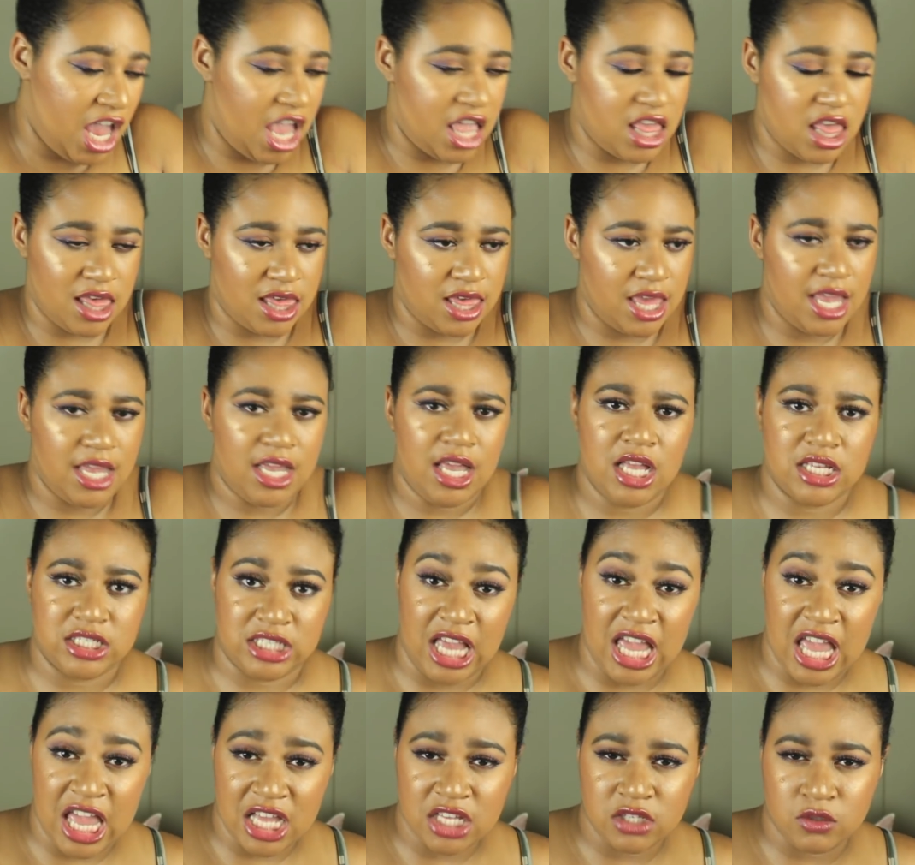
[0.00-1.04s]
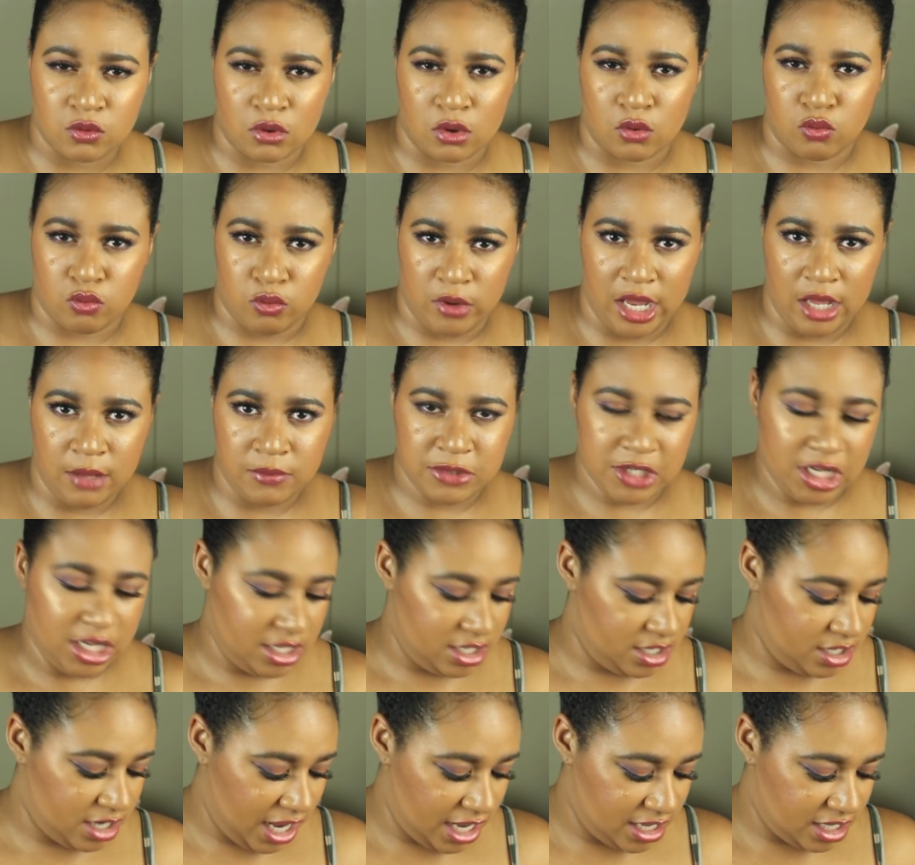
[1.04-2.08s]
And the thing is, his were ripped,
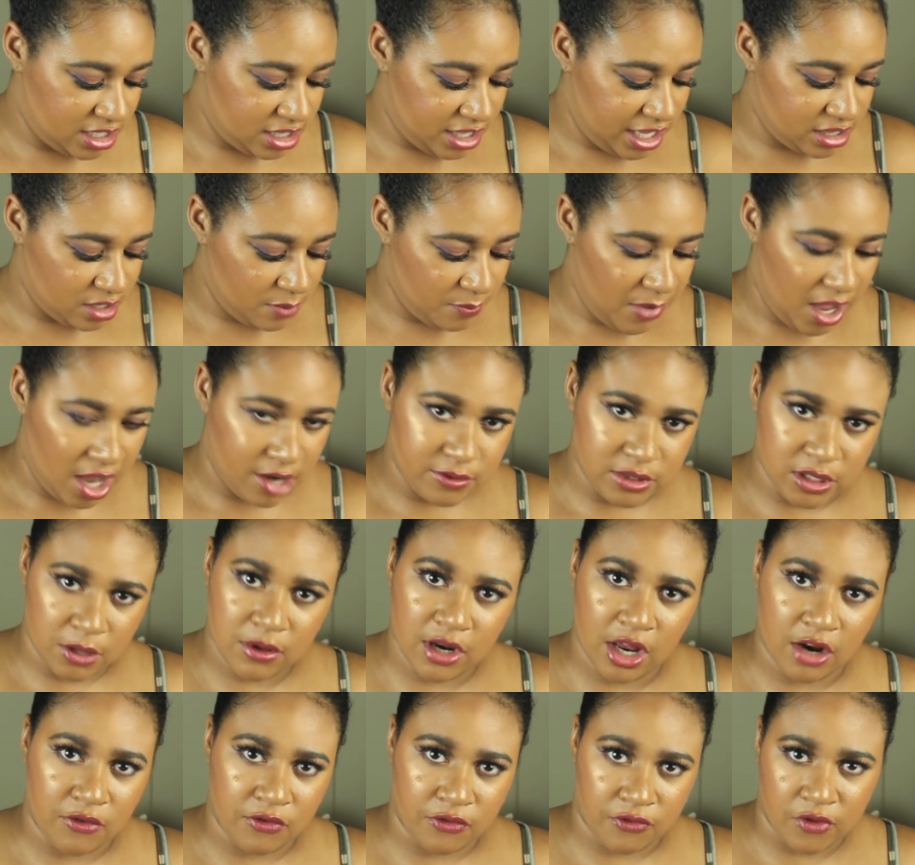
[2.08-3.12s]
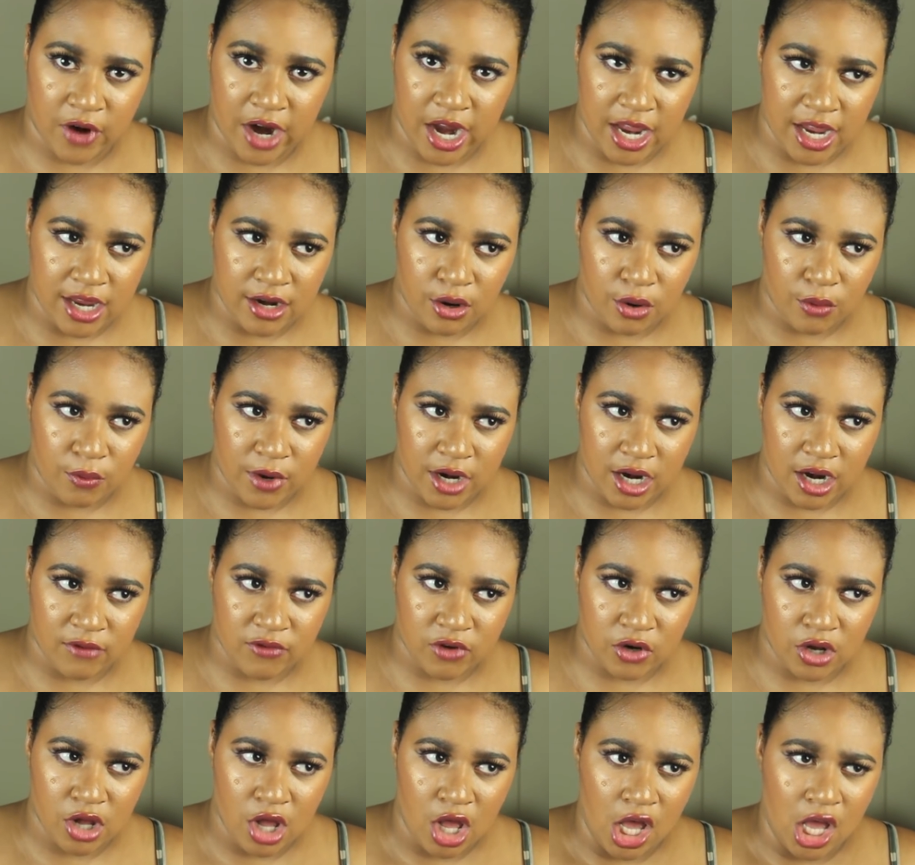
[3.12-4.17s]
like at the bottoms they were like frayed or
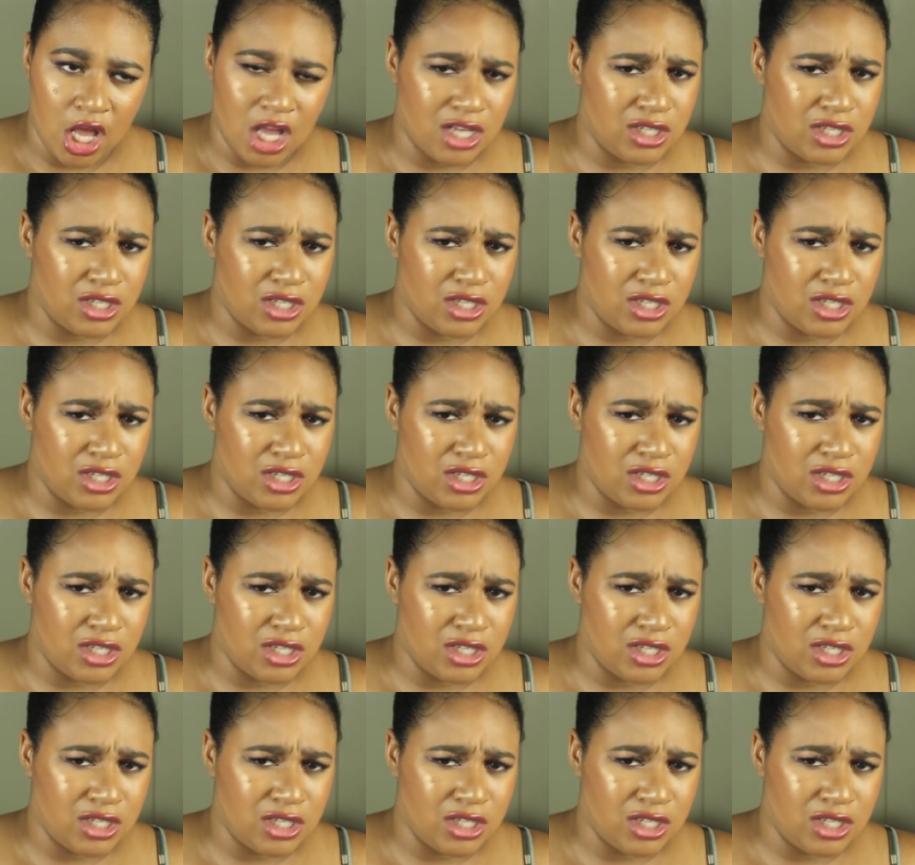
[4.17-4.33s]
whatever.